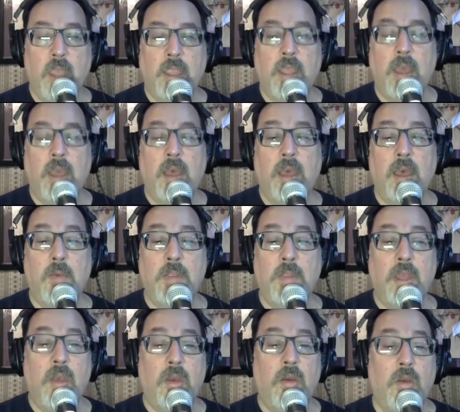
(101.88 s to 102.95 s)
Coming
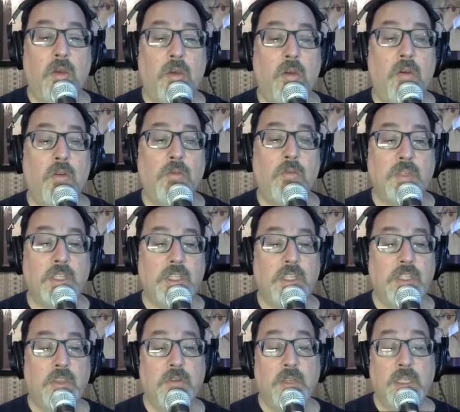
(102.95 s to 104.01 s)
home to
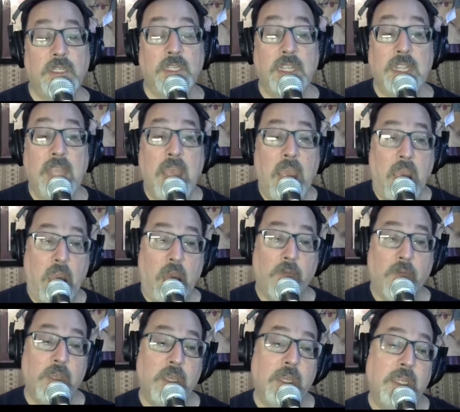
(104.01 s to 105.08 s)
unity,
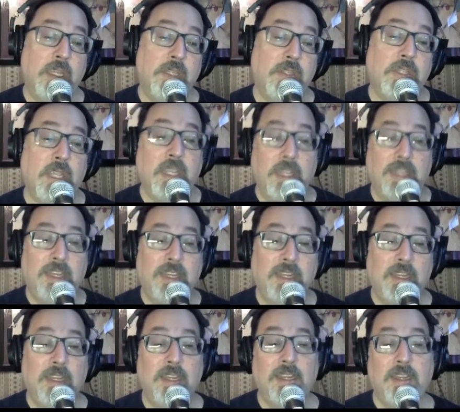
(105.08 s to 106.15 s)
heaven is
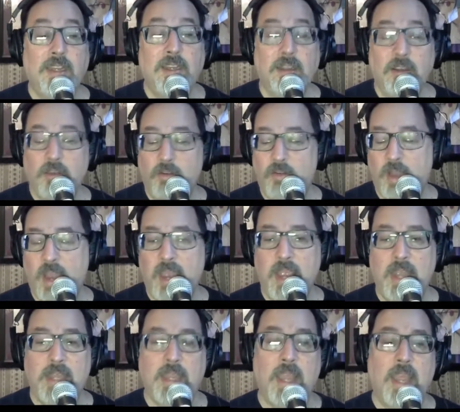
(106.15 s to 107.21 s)
here
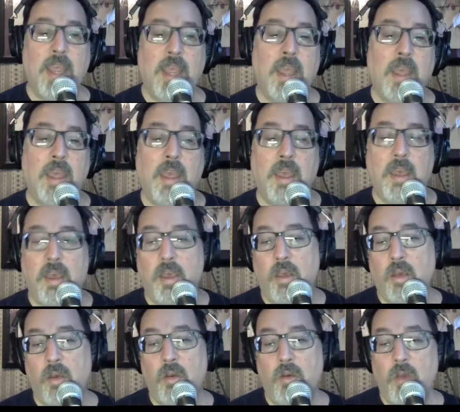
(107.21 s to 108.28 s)
right
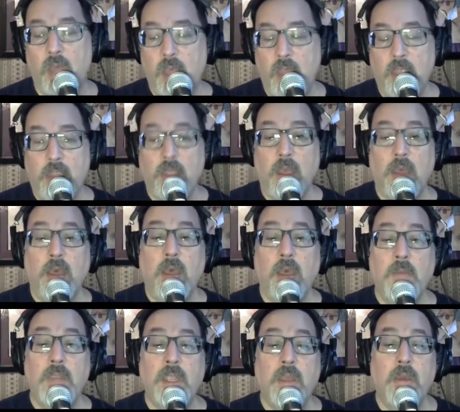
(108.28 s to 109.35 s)
now.
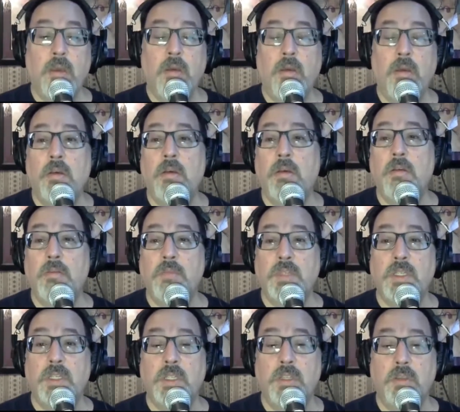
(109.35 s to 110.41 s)
Coming home
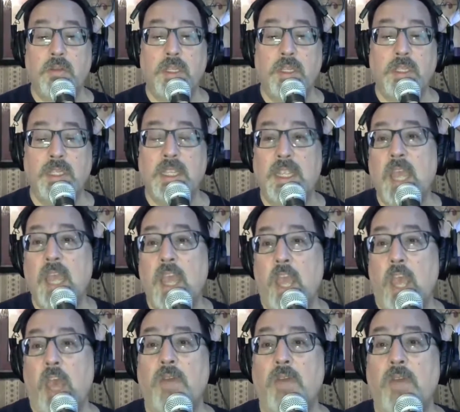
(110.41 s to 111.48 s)
to unity,
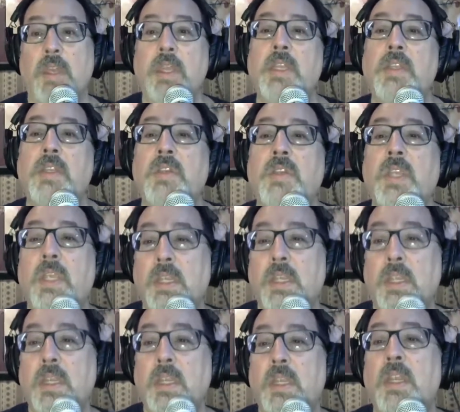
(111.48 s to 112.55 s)
heaven is
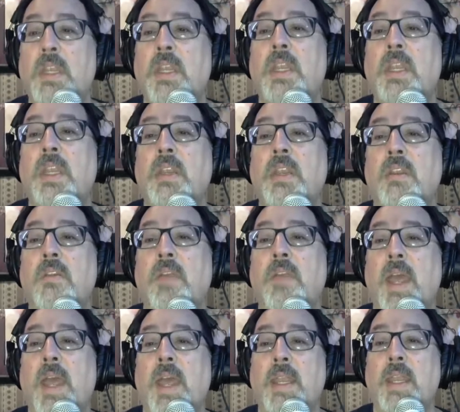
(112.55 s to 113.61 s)
here
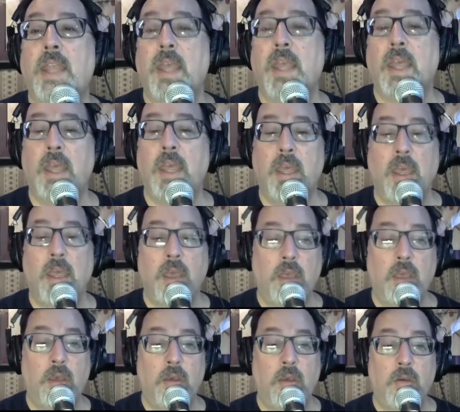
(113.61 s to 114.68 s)
right
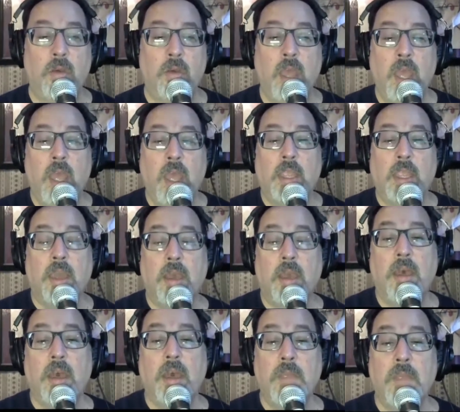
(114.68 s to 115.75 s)
now.
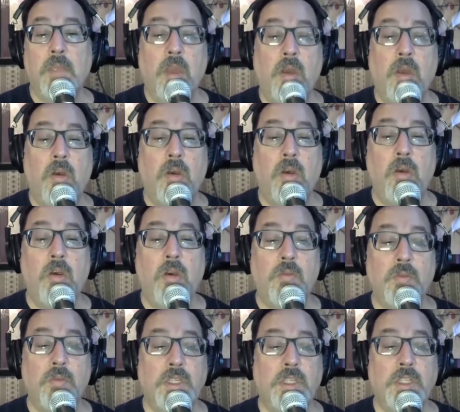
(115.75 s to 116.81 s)
Coming
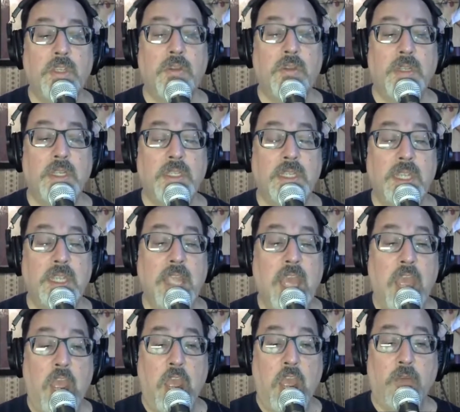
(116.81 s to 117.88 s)
home to unity,
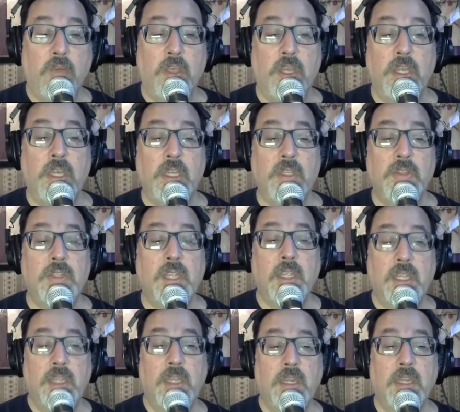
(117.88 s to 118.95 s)
heaven is
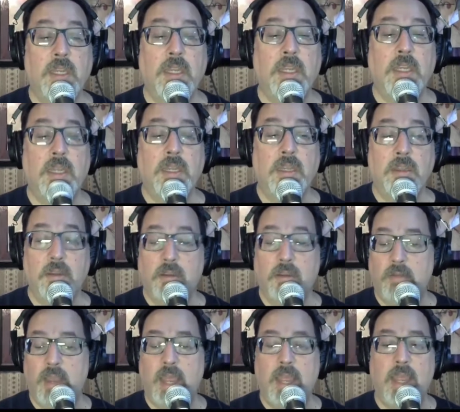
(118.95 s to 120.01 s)
here
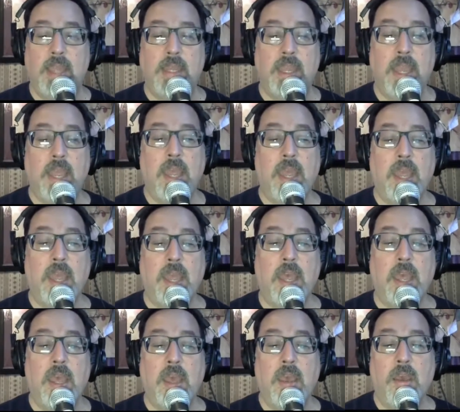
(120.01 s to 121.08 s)
right
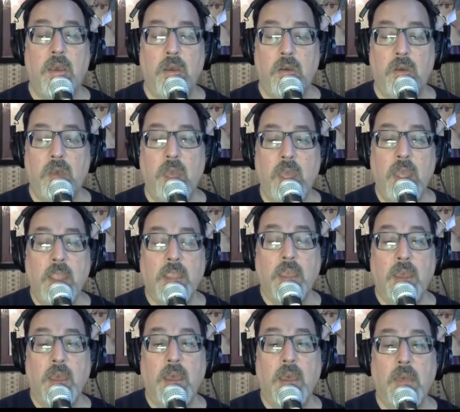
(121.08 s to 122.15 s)
now.
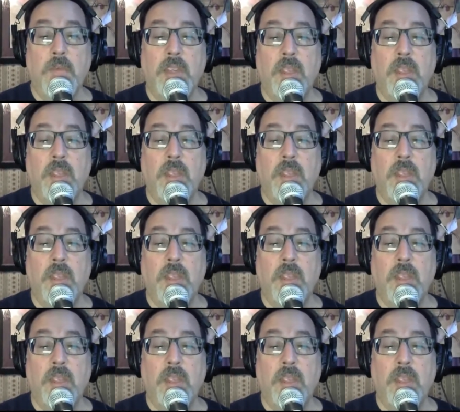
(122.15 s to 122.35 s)
Coming